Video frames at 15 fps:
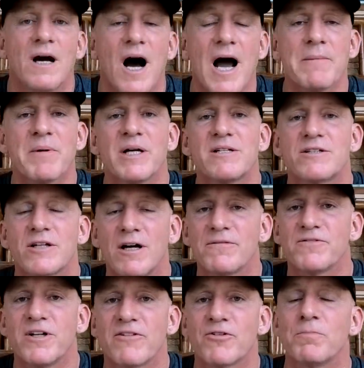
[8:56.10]
I
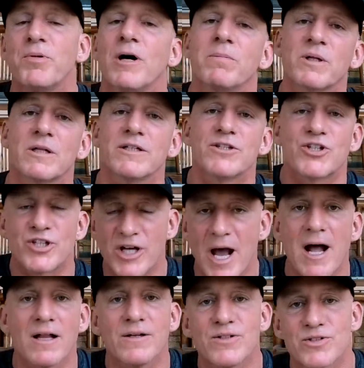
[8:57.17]
myself never publicly
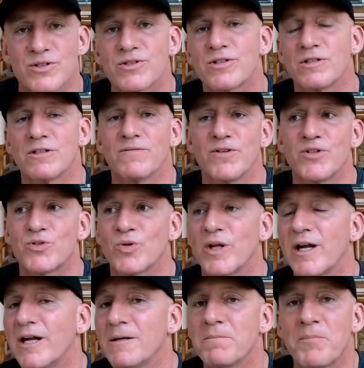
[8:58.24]
challenged this individual,
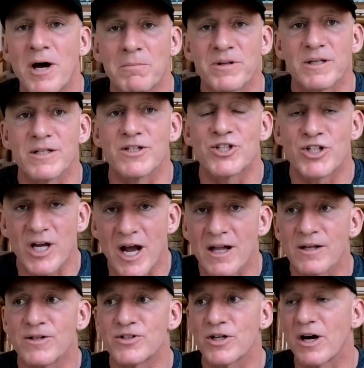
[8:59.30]
and I didn't publicly
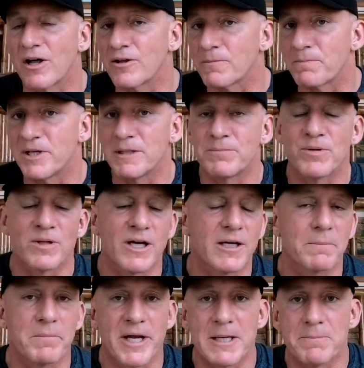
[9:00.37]
challenge other people
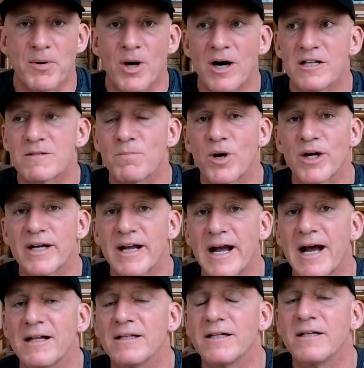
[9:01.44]
like Baybots, Mark
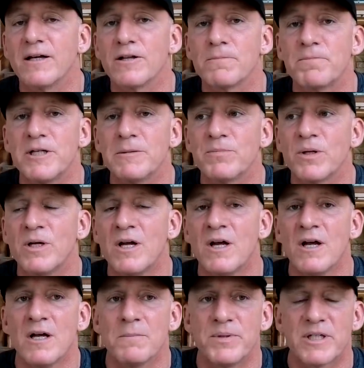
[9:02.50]
Catley, and other people,
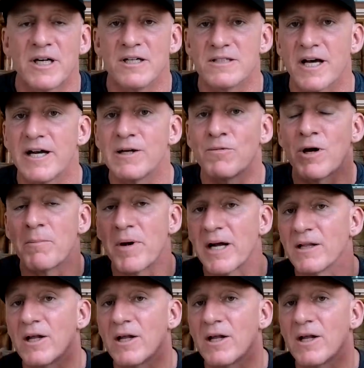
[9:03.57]
because I didn't want my